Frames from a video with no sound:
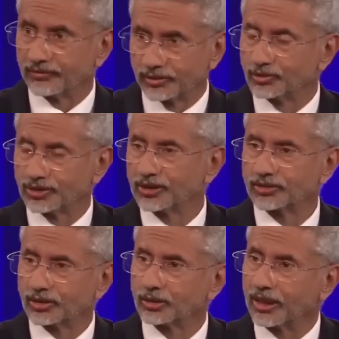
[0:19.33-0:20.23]
If you
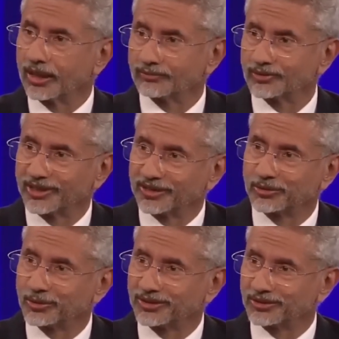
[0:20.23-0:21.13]
say so, I have to
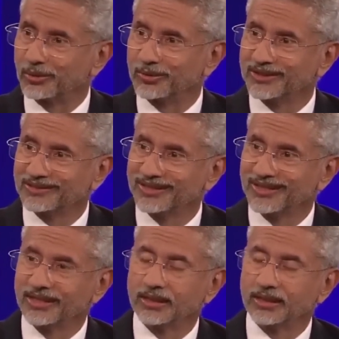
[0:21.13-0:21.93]
take you at your word.